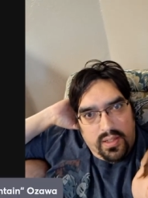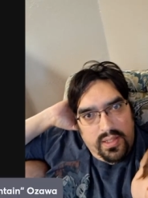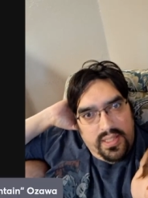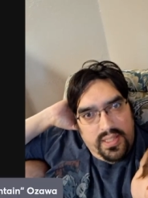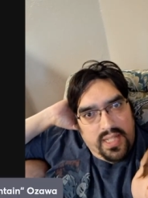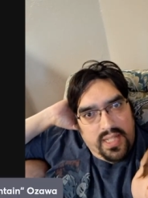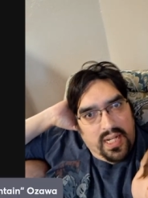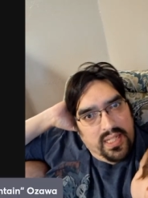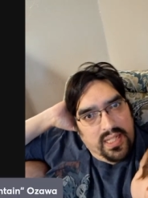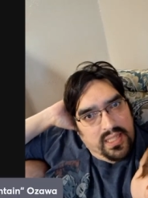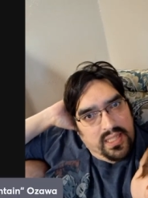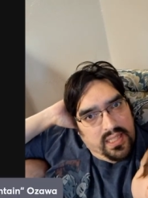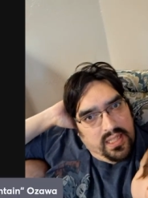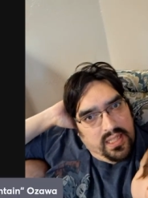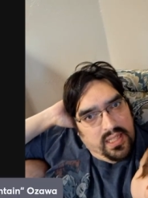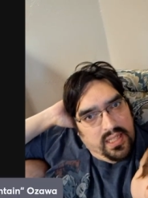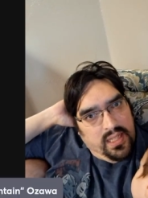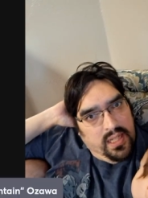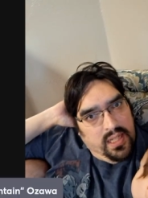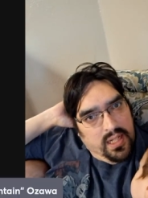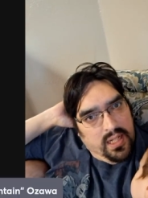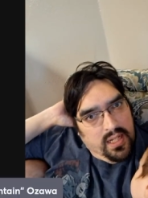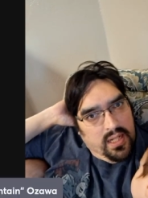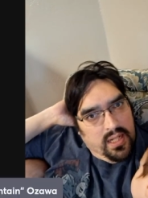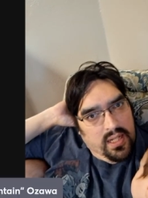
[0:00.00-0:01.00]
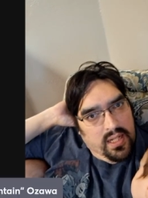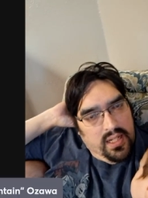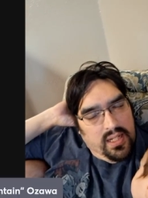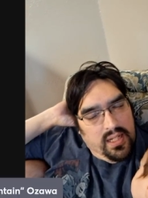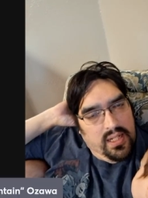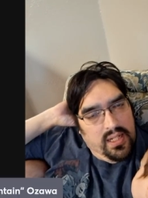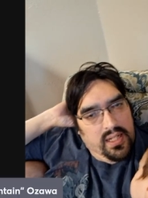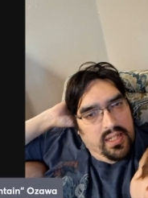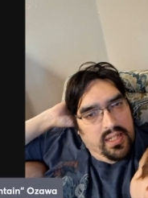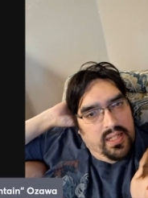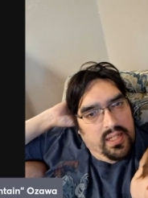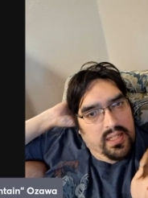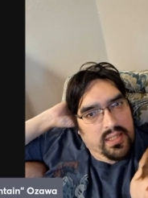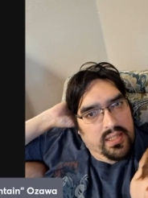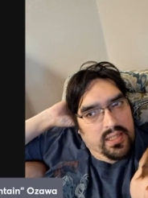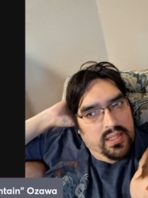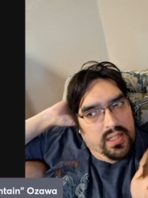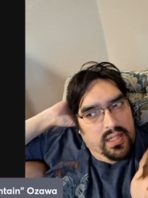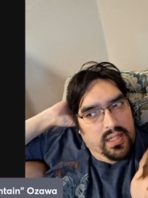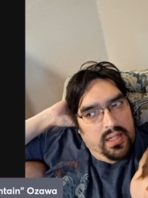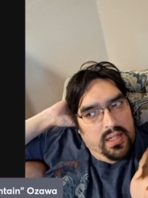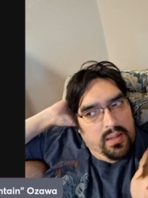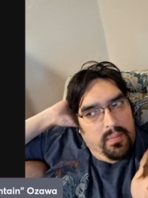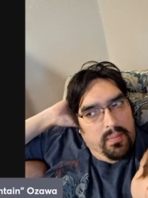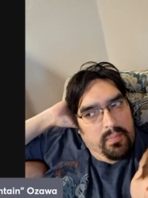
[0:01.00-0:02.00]
dicey
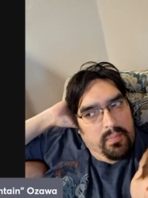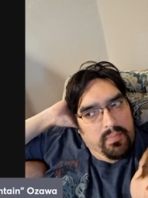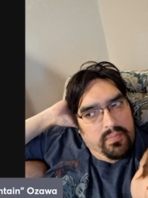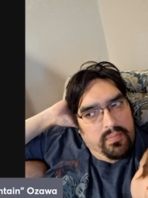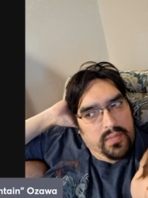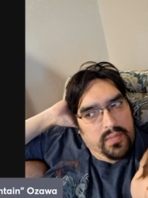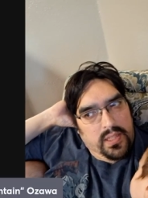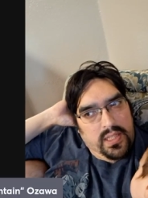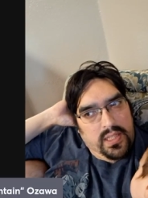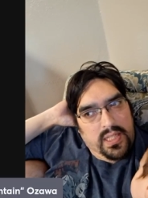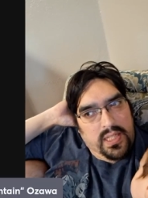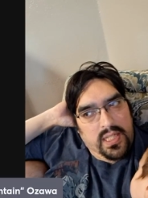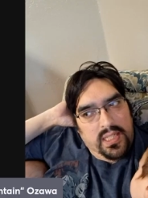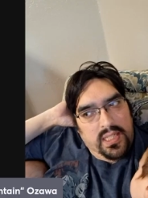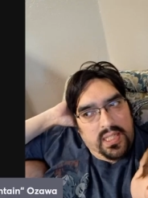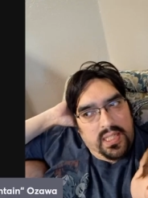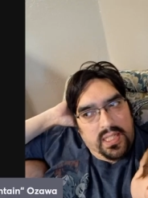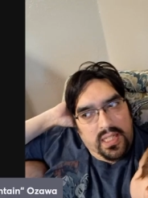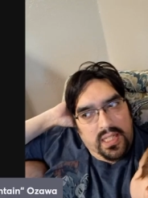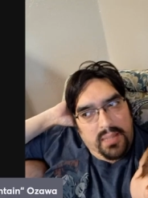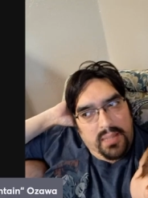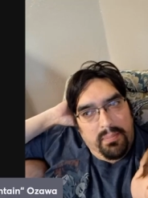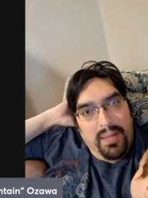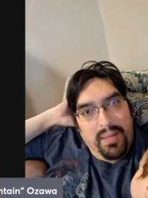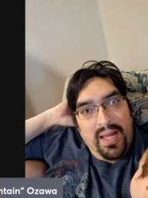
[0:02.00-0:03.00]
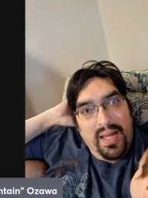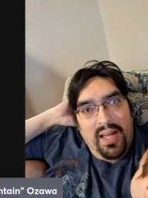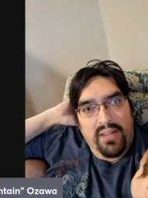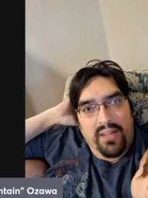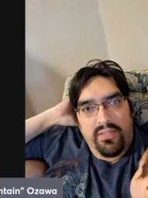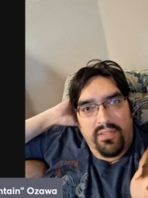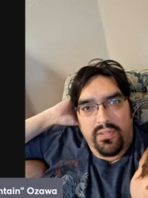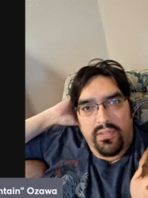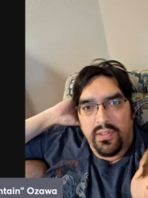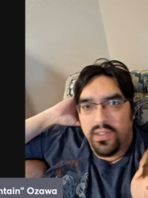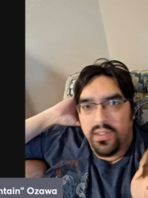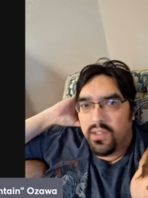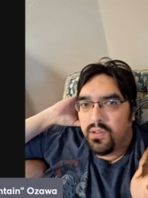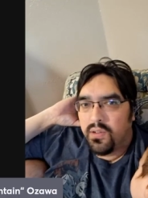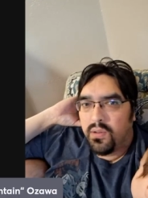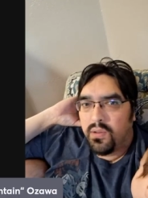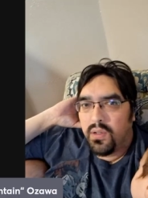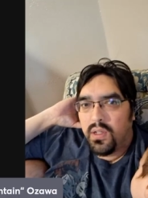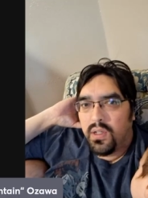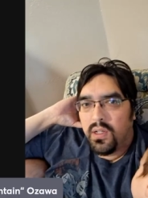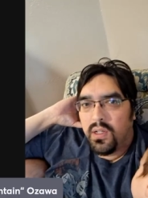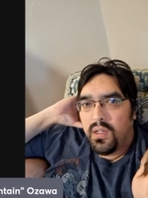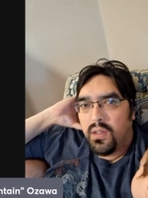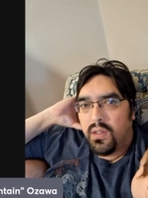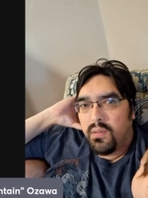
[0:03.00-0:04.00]
and statistically bad for you
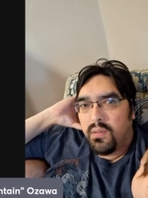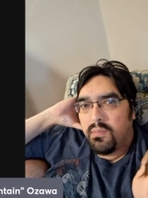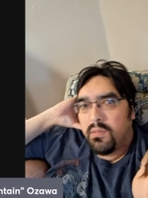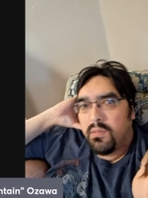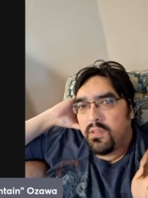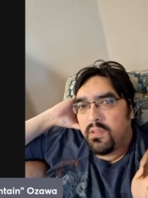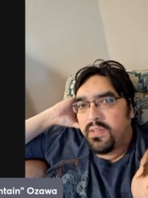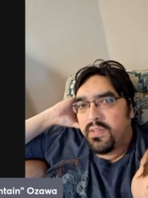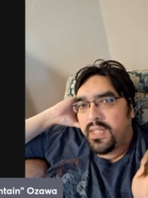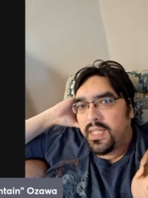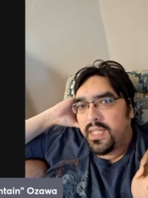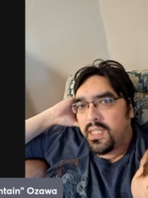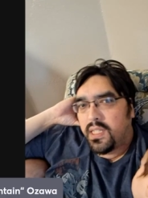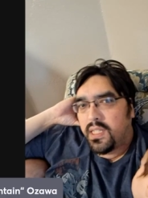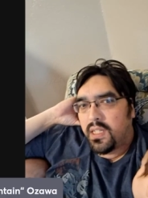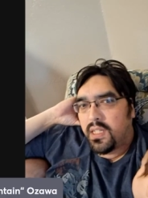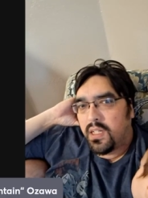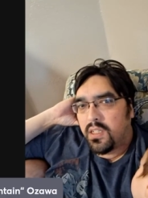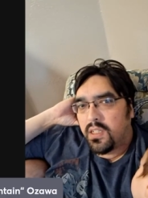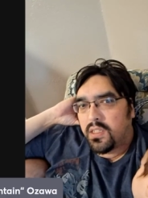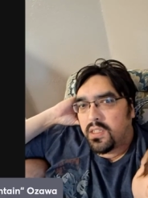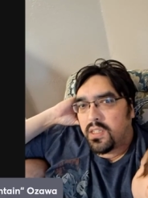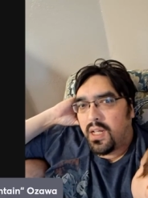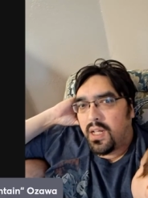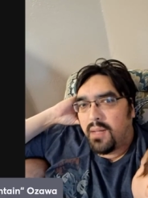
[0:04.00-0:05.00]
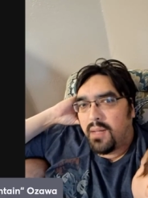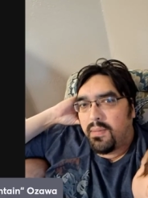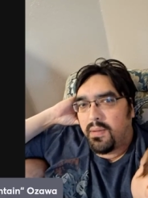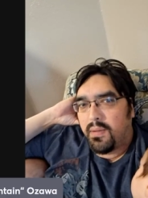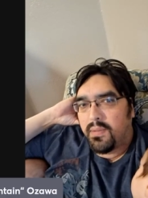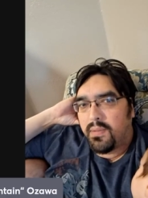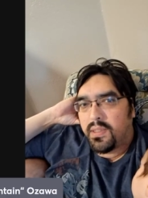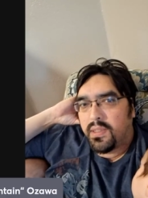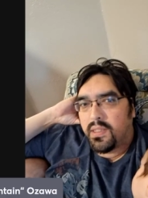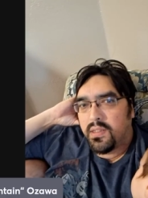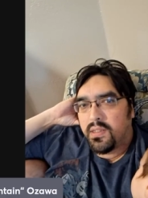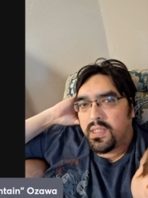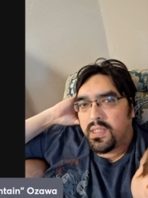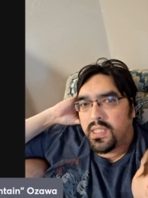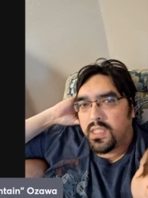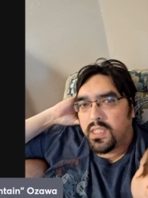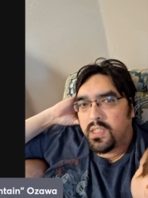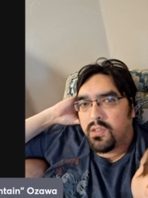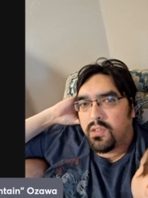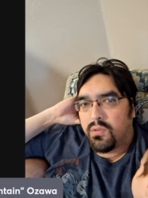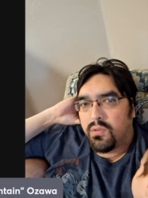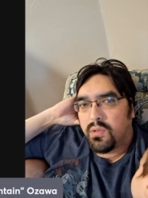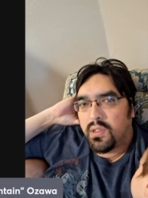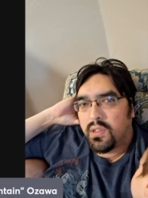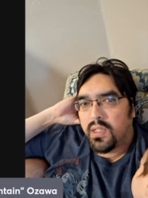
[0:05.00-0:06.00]
moving into the close combat with those things
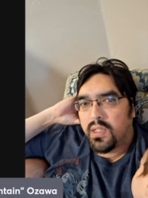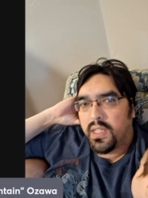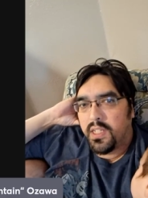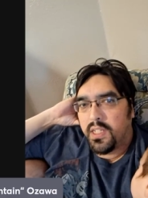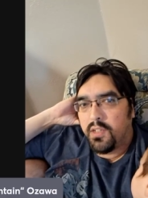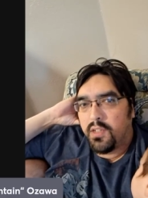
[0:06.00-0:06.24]
too early.